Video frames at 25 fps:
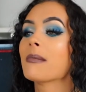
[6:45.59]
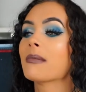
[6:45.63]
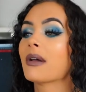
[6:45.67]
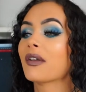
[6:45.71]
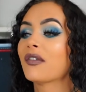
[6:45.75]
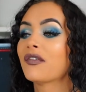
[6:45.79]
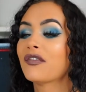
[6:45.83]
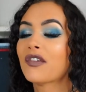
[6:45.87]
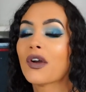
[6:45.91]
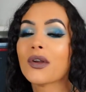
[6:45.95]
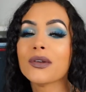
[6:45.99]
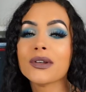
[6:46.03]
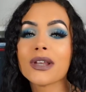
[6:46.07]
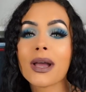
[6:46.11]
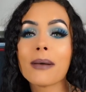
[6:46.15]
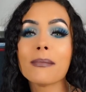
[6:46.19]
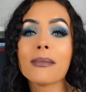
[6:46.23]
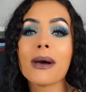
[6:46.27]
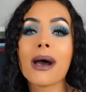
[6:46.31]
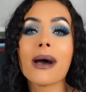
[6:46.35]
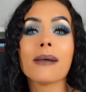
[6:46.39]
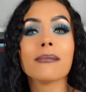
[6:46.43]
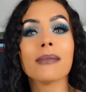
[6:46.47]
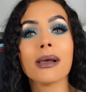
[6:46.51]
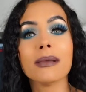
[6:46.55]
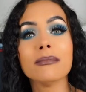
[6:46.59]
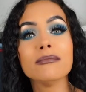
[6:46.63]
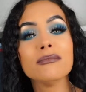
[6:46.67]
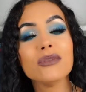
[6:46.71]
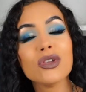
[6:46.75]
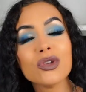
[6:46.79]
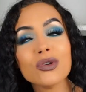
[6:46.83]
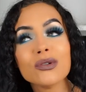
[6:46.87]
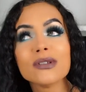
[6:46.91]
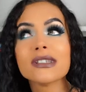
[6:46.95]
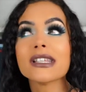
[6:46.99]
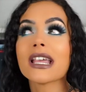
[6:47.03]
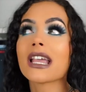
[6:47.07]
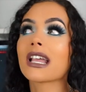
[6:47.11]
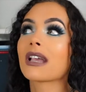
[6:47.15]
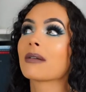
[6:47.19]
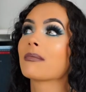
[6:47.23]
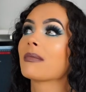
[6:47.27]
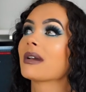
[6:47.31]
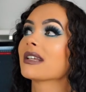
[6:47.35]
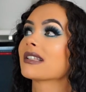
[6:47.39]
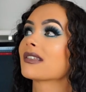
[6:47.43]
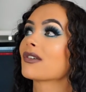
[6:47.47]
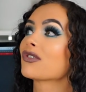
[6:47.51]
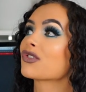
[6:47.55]
my phone number, my music,
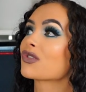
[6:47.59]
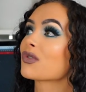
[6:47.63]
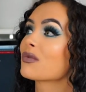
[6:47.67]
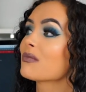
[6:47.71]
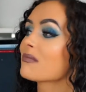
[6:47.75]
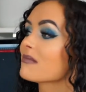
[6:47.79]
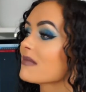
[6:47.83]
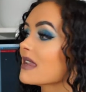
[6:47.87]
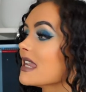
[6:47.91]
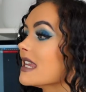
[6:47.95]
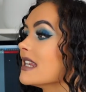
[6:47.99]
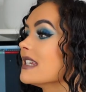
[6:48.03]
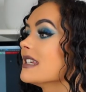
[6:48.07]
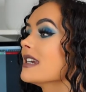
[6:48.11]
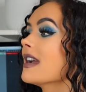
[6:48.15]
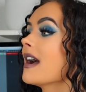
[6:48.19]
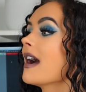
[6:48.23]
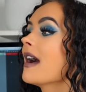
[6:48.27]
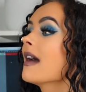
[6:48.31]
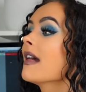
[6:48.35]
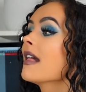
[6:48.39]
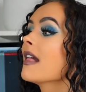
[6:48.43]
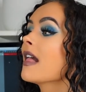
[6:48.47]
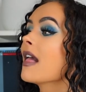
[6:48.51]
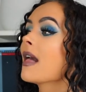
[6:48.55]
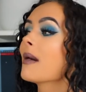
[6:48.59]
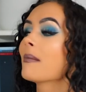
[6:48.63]
my social media,